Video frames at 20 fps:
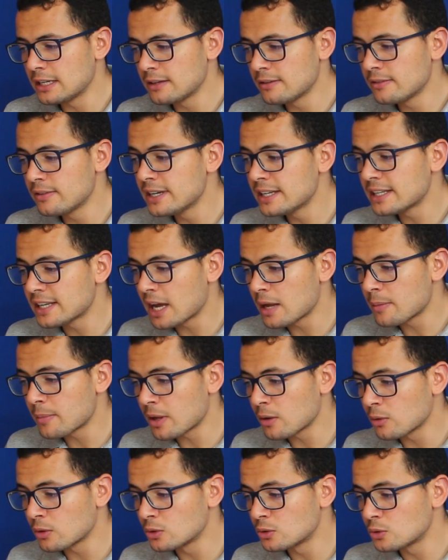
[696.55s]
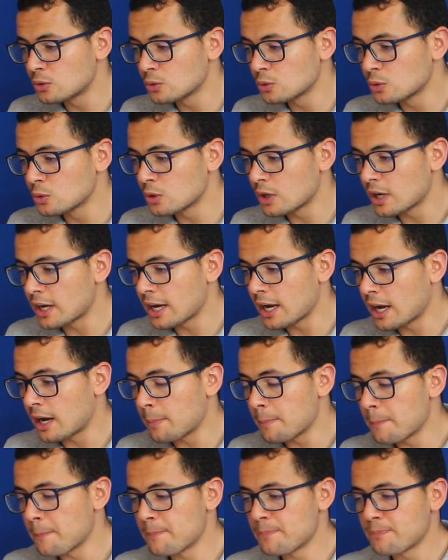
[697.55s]
every time I want to
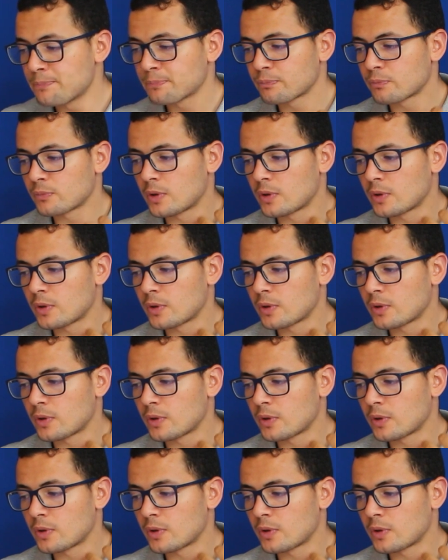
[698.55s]
um,